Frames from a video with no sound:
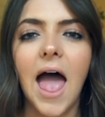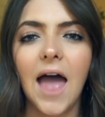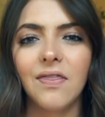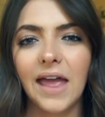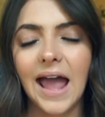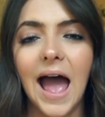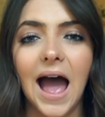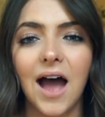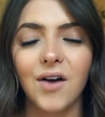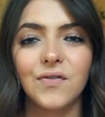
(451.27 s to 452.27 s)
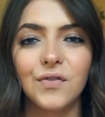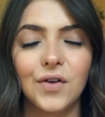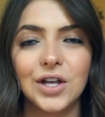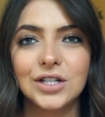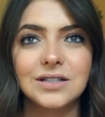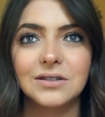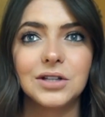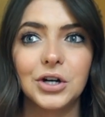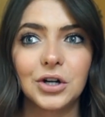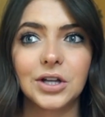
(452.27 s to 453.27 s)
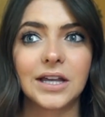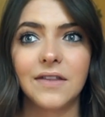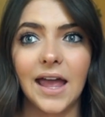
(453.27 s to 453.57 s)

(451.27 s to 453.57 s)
And they have, literally